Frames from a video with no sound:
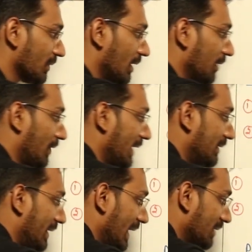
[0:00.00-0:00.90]
if I
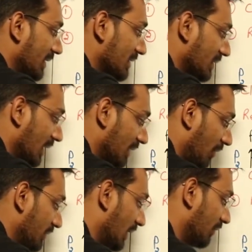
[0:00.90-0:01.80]
take this curve
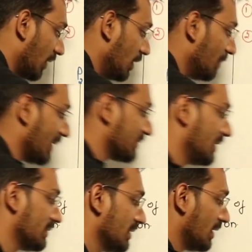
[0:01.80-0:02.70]
on the volume
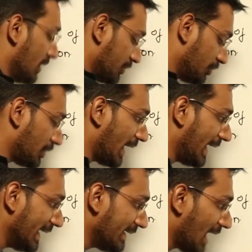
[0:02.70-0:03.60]
axis, so the
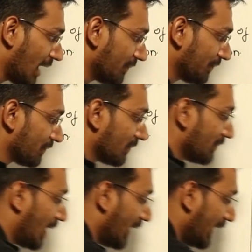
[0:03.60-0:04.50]
area
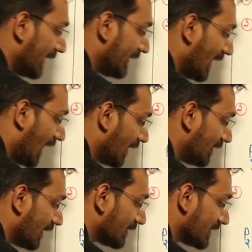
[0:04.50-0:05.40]

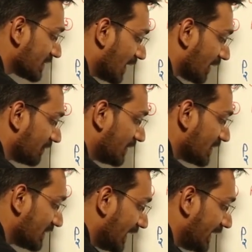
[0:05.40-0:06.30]
under this curve,
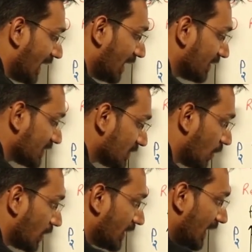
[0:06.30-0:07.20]
this area, this
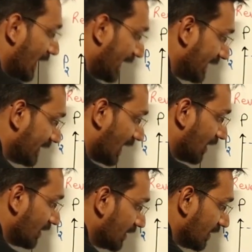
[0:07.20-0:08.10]
total area
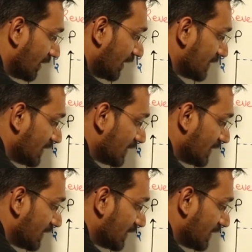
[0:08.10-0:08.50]
is